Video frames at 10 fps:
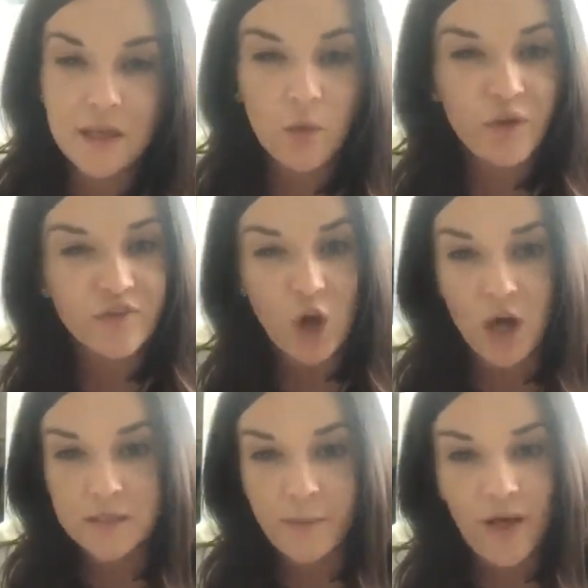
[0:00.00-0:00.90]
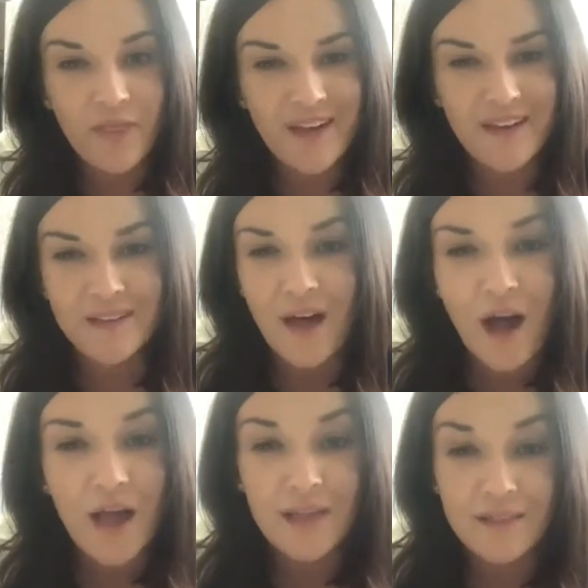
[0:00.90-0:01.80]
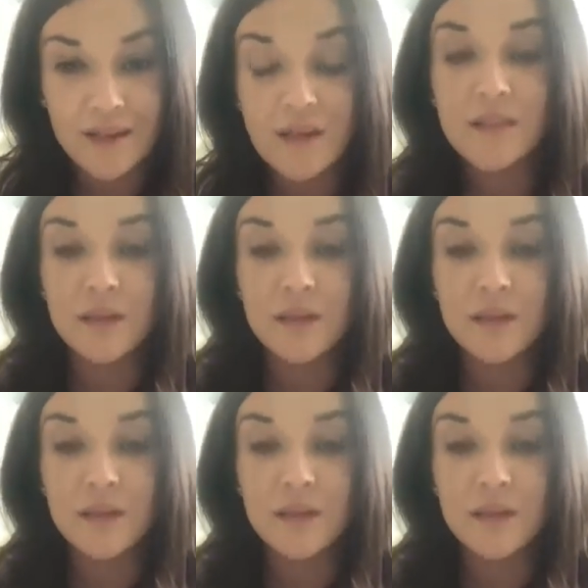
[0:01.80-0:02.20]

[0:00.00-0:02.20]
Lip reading: I think we've talked about that a lot at length.